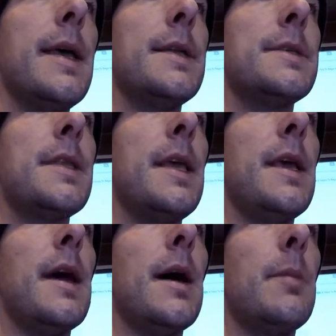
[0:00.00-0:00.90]
It is
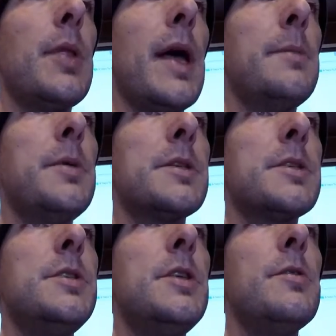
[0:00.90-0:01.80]
the
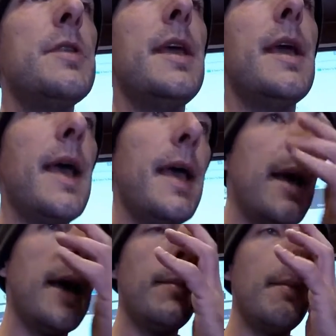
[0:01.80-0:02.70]
Platypus Duthi
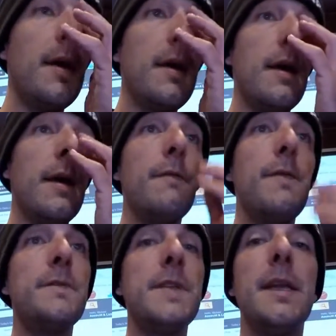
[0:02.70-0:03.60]
AM
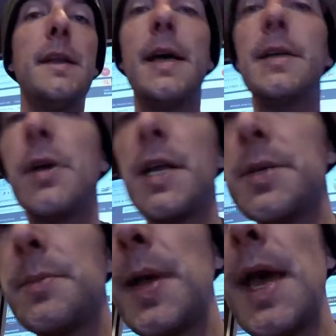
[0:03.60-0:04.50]
15
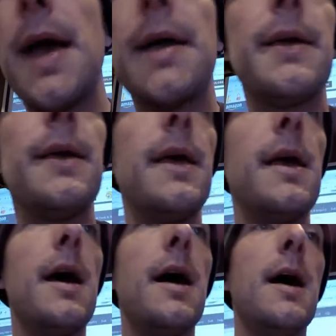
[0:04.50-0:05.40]
hydration pack.
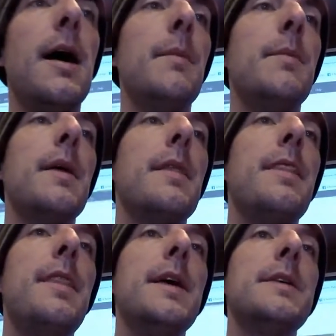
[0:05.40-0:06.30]

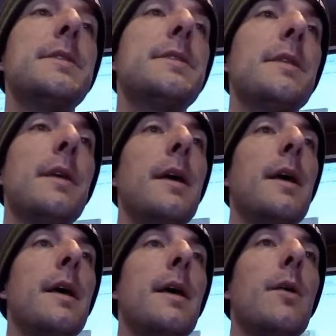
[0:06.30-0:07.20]
This